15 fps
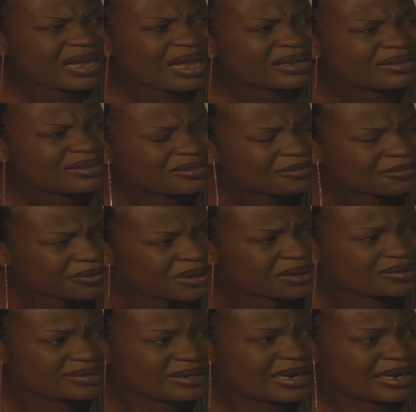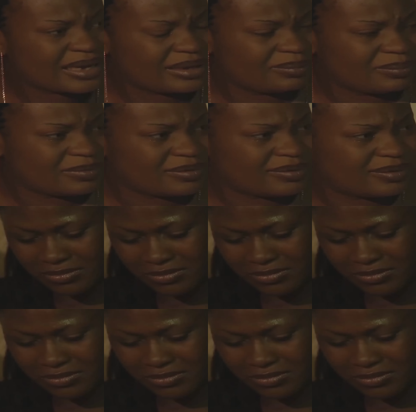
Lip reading: at different times.